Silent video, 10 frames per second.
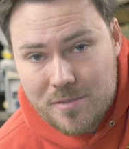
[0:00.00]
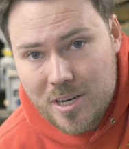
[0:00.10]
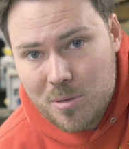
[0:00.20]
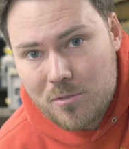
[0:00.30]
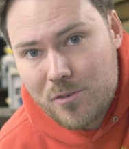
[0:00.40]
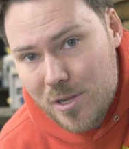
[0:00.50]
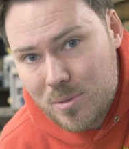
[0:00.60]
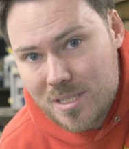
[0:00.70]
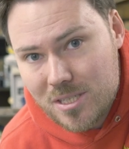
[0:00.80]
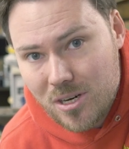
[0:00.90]
a variable
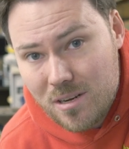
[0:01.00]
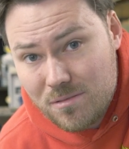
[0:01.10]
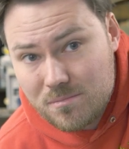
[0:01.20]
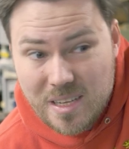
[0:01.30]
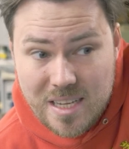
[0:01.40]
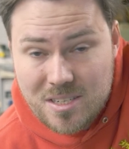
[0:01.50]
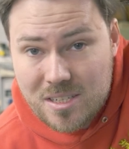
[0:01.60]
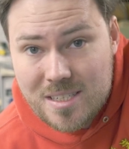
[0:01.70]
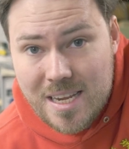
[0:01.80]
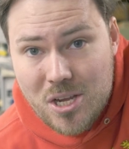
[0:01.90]
frequency drive, it's
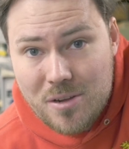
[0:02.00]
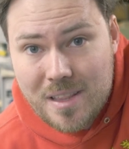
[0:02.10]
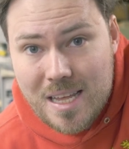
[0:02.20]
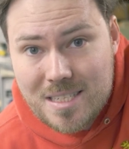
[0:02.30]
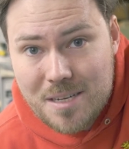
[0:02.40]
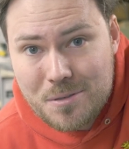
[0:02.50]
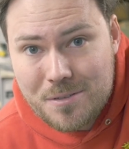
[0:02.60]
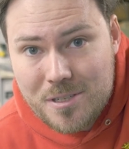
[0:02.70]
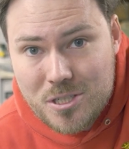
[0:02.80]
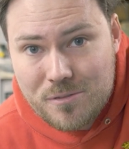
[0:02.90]
going to take over that
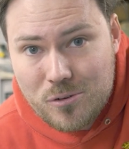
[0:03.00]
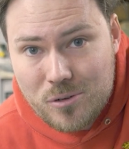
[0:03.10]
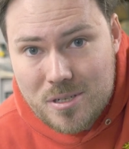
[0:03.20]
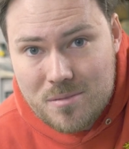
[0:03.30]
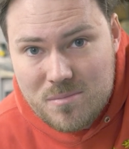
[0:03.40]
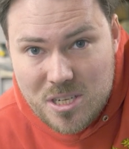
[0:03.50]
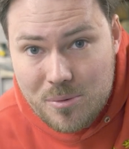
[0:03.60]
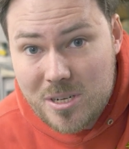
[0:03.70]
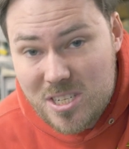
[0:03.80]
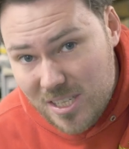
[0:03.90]
safety feature for us. So
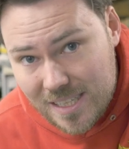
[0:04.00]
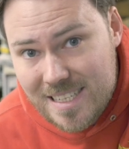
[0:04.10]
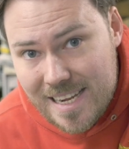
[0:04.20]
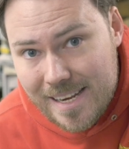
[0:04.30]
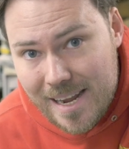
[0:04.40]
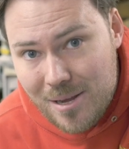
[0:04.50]
we're just going to take it